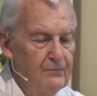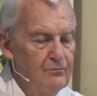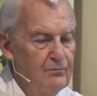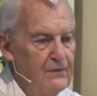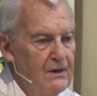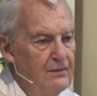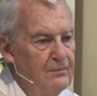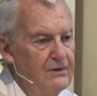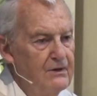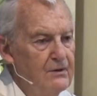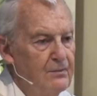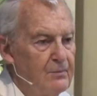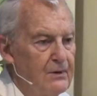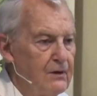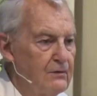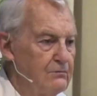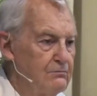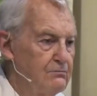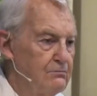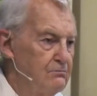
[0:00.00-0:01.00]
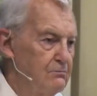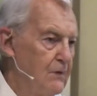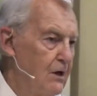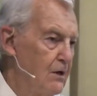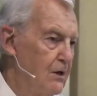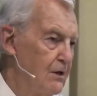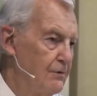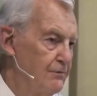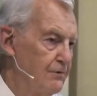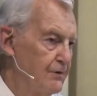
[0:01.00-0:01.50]
maybe about
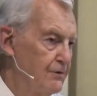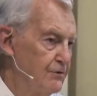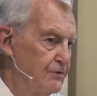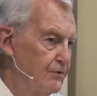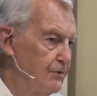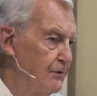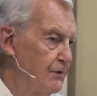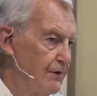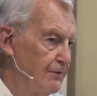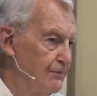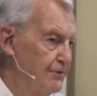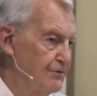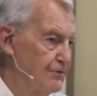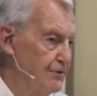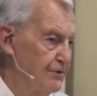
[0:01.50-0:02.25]
100, 200